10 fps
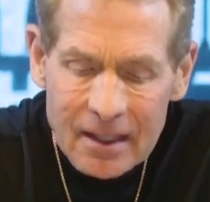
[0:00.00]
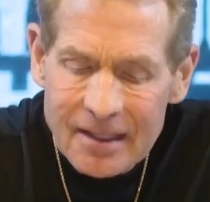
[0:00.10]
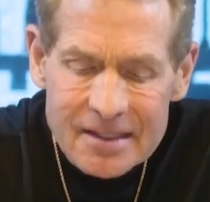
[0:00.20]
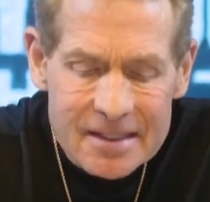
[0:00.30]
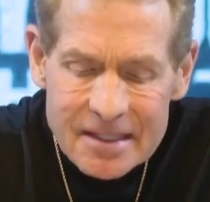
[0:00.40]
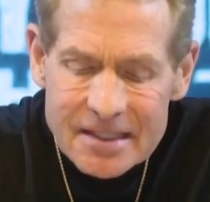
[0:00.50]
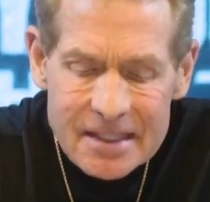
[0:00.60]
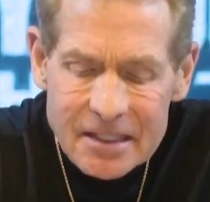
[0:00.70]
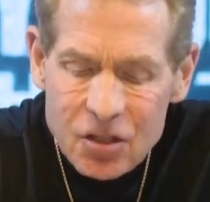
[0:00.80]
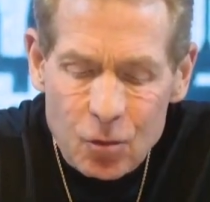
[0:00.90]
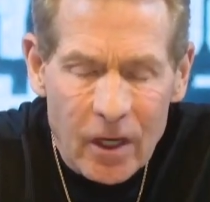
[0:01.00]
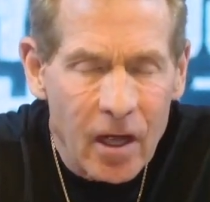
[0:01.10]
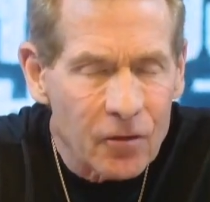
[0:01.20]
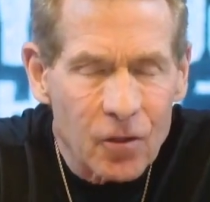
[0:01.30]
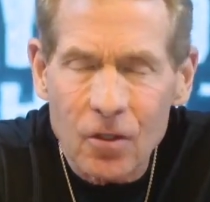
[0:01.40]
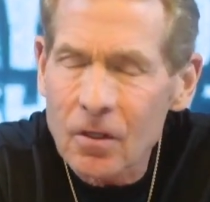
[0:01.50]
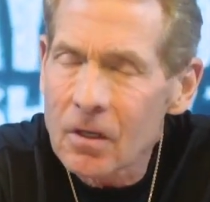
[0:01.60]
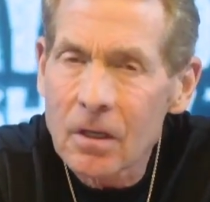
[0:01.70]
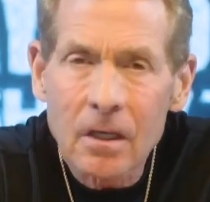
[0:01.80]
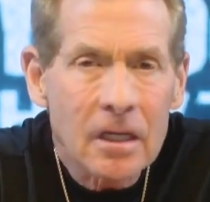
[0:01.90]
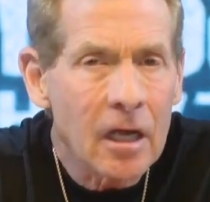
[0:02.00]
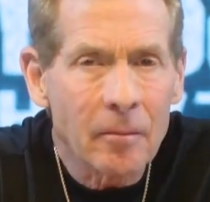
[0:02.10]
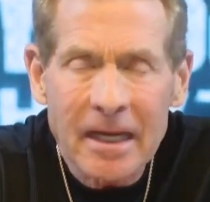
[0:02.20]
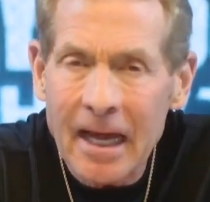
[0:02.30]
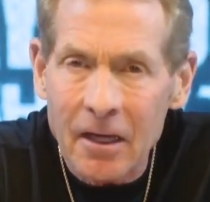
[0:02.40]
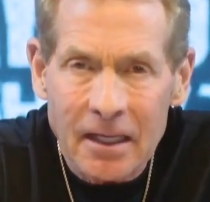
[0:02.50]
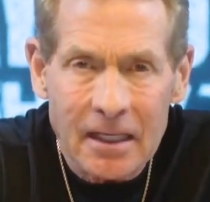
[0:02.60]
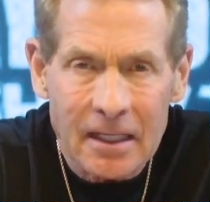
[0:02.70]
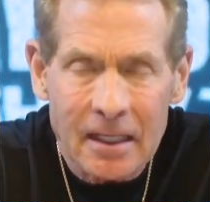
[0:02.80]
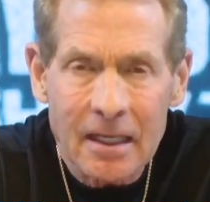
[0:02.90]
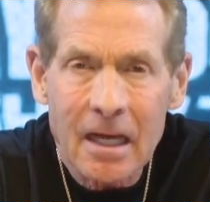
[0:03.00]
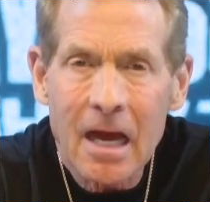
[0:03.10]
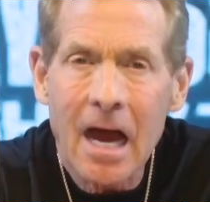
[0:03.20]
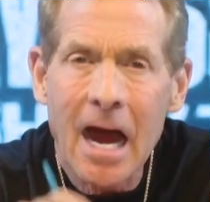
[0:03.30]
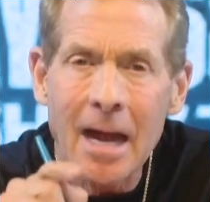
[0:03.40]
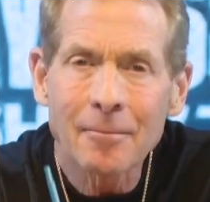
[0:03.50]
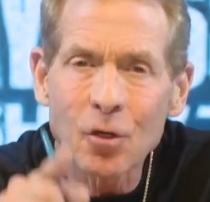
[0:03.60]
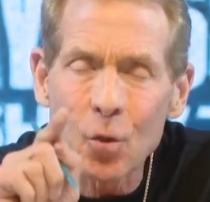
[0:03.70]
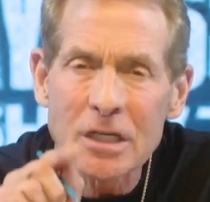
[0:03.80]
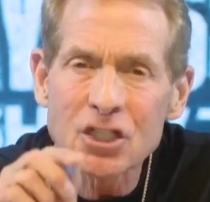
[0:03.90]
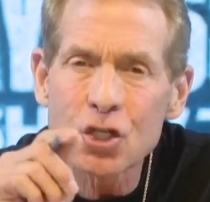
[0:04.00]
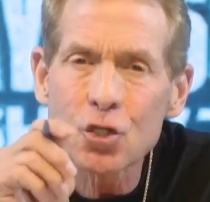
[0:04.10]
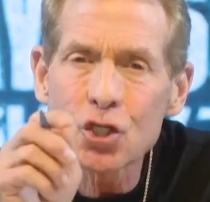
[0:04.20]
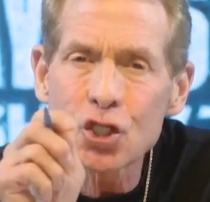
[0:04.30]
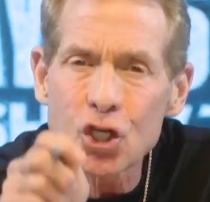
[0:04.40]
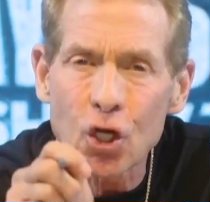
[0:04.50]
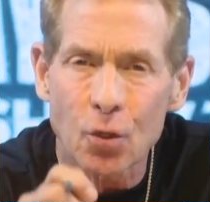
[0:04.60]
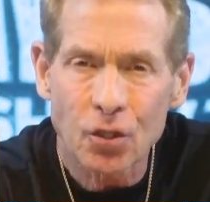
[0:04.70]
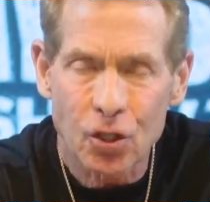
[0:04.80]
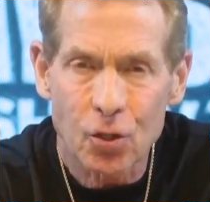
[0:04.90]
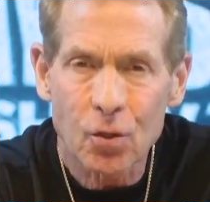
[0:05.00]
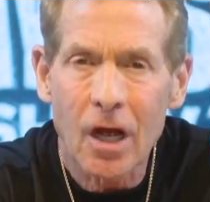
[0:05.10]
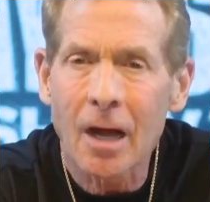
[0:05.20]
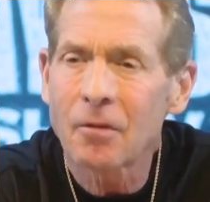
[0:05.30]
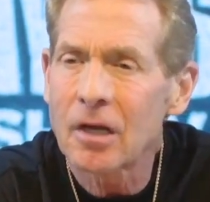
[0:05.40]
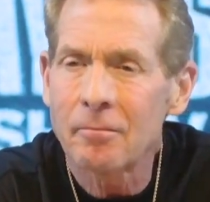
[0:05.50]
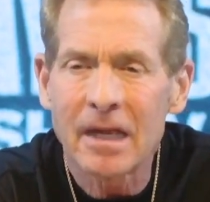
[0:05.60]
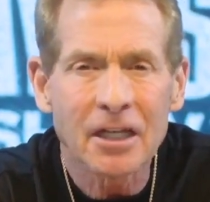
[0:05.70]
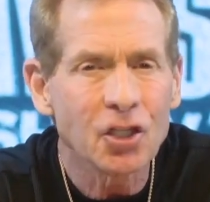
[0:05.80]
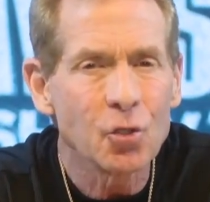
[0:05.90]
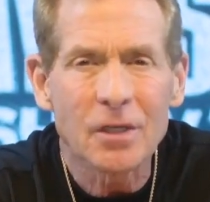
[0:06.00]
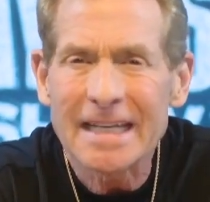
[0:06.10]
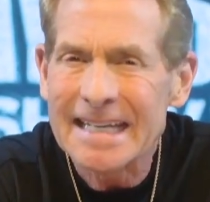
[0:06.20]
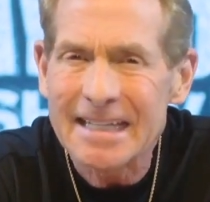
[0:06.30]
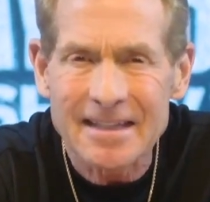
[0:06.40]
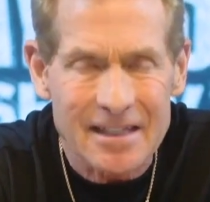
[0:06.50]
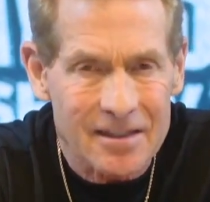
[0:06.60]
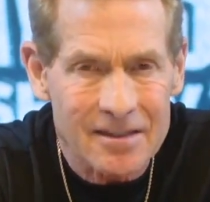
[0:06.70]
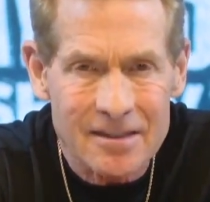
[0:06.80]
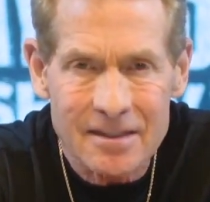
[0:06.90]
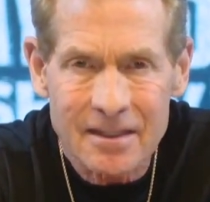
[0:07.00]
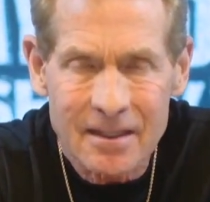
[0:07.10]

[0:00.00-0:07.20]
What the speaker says: It's the sixth rounder coming out again. I'm going to show you. I'm going to make you eat this.